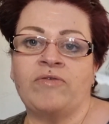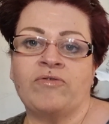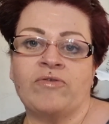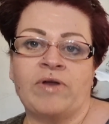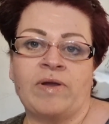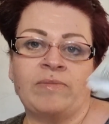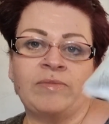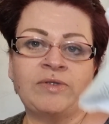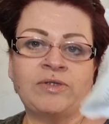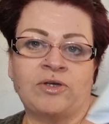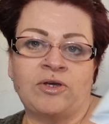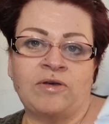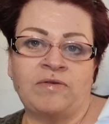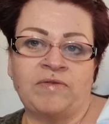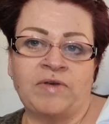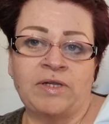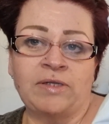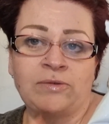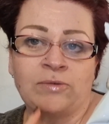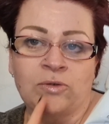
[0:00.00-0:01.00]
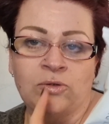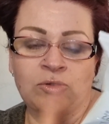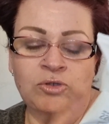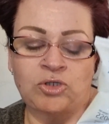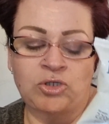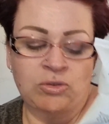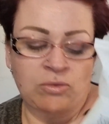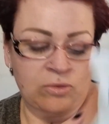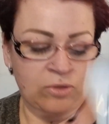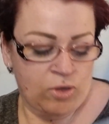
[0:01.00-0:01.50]
gram serving. So I got
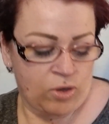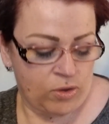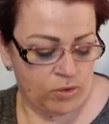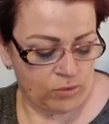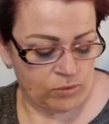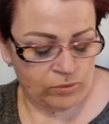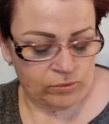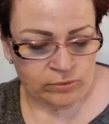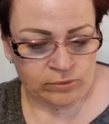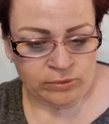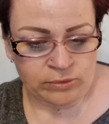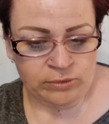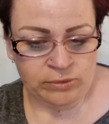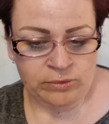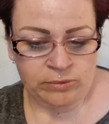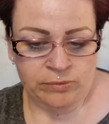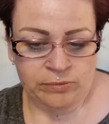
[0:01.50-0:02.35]
two of those.